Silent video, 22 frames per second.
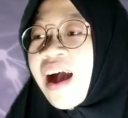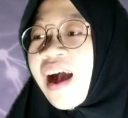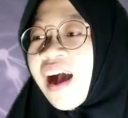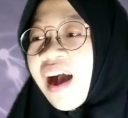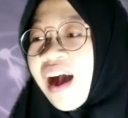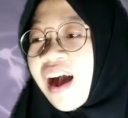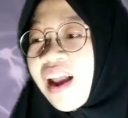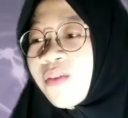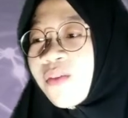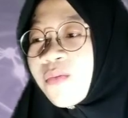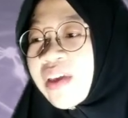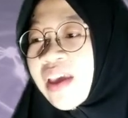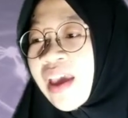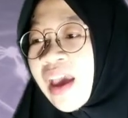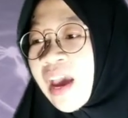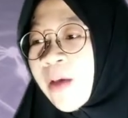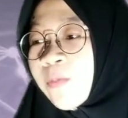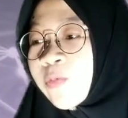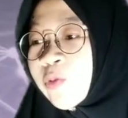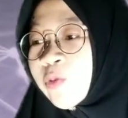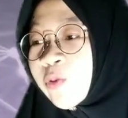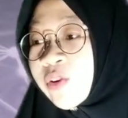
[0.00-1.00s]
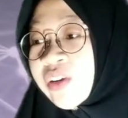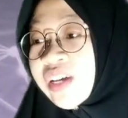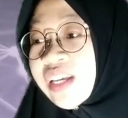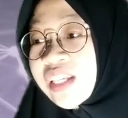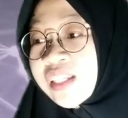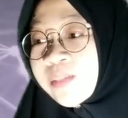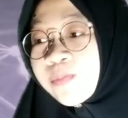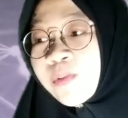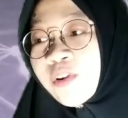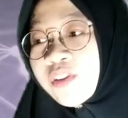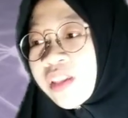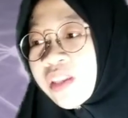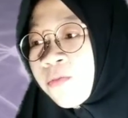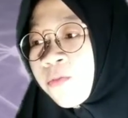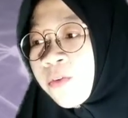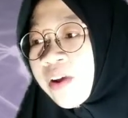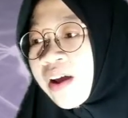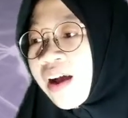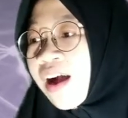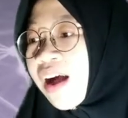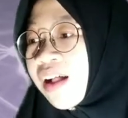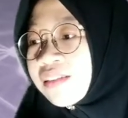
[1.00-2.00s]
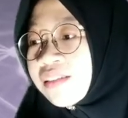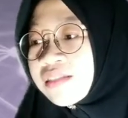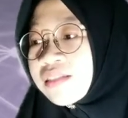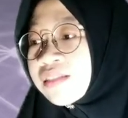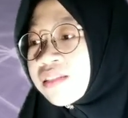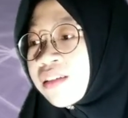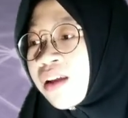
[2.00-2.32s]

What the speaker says: All we have to do is multiply all the